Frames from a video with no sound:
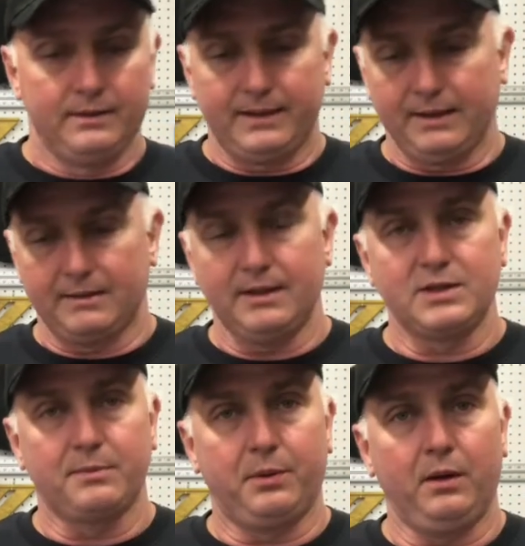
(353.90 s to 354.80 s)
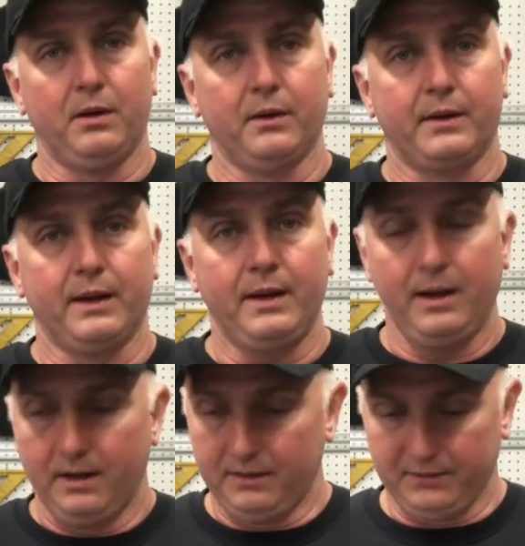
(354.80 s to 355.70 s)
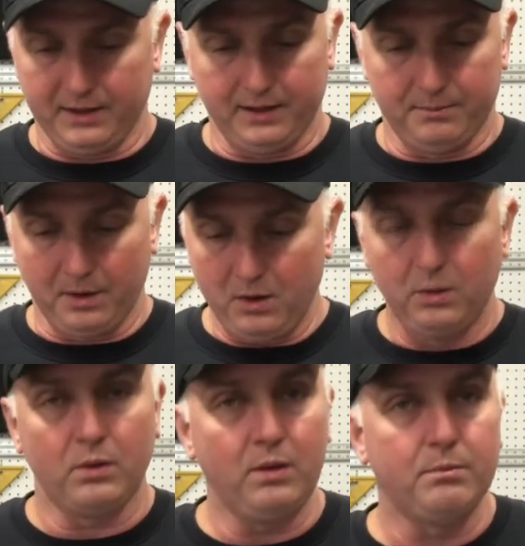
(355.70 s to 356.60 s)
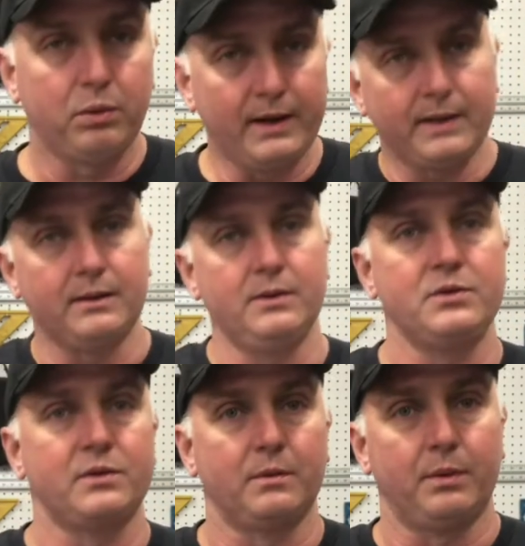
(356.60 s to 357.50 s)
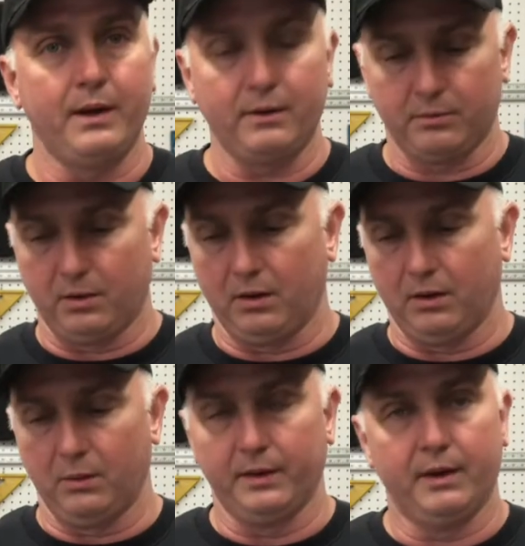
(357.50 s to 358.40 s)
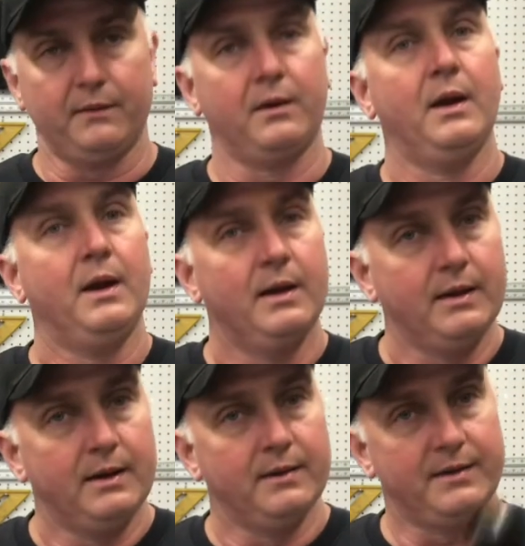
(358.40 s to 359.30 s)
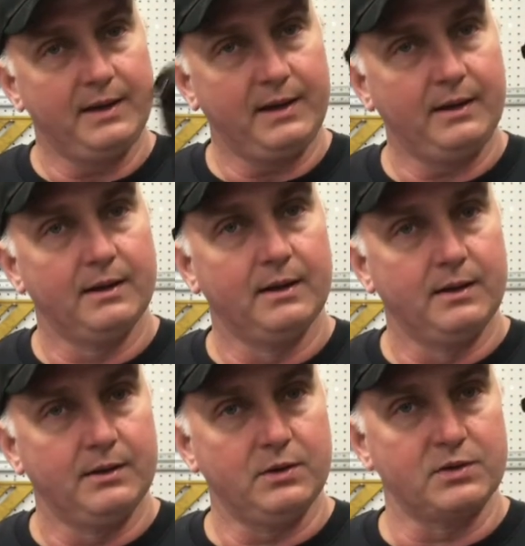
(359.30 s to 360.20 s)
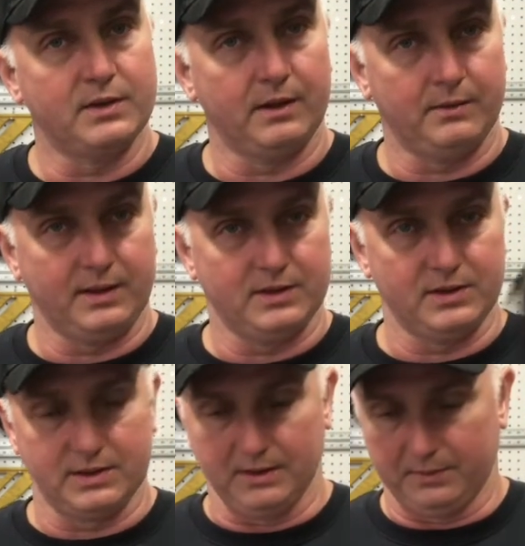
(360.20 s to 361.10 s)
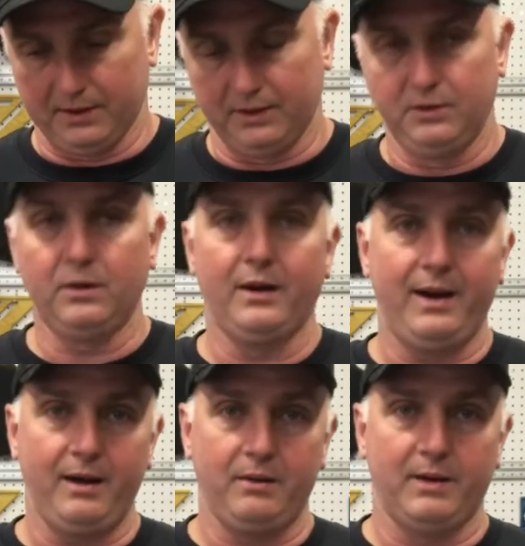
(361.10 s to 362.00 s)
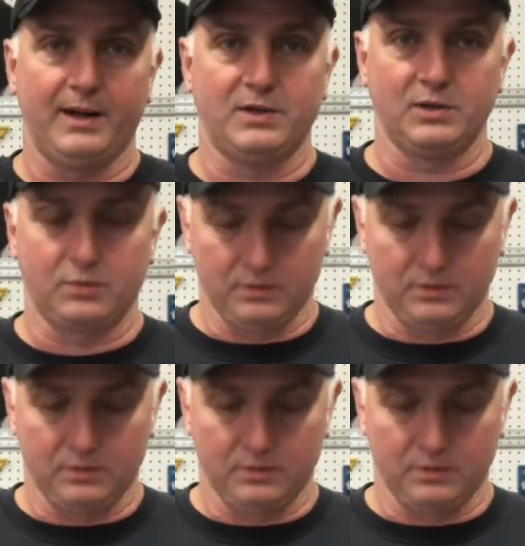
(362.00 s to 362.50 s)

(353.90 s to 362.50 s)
take things apart, okay? If you got a bolt, go ahead and break it loose with a breaker bar or whatever, then use the air ratchet to zip it out. Your air ratchets